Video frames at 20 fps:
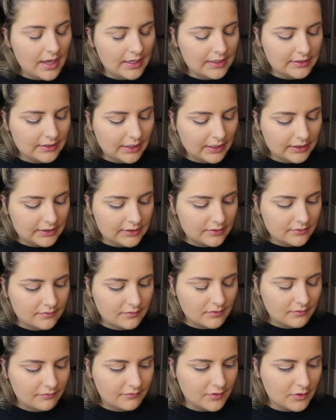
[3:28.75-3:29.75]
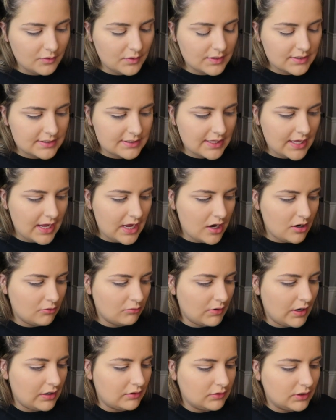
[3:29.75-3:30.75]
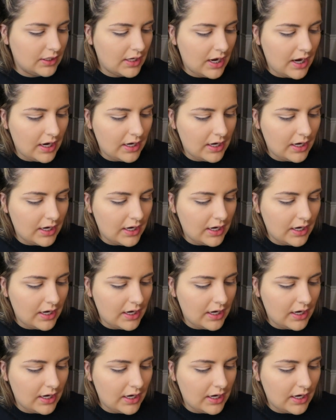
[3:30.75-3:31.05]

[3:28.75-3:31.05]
and kind of focus that around the